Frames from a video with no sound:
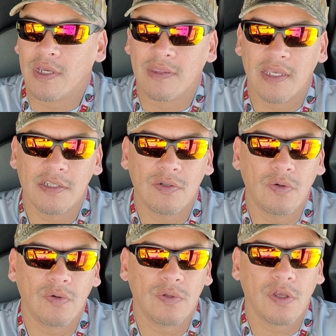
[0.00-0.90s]
And that's to
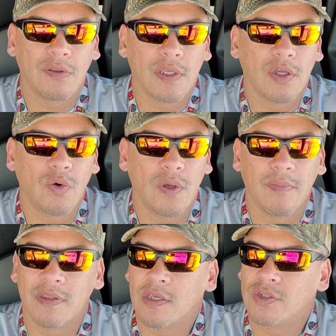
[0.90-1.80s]
hold all the
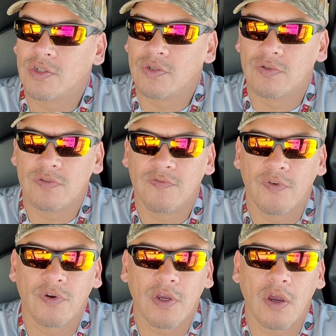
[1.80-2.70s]
equipment that you use
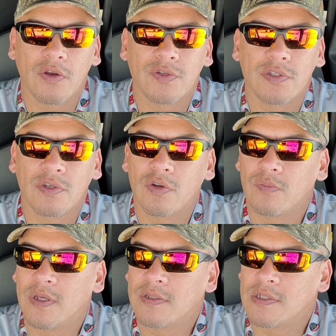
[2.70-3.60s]
for cargo
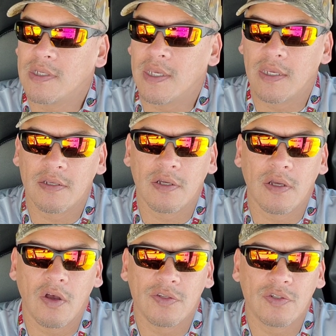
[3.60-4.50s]
securement and
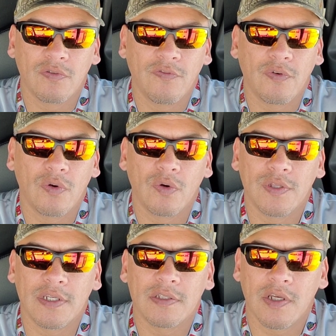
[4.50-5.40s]
also for
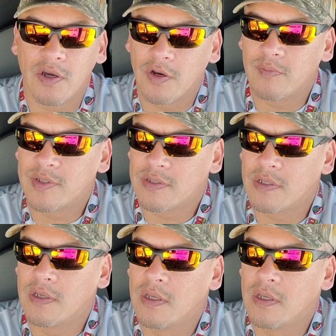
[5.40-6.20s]
holding tarps.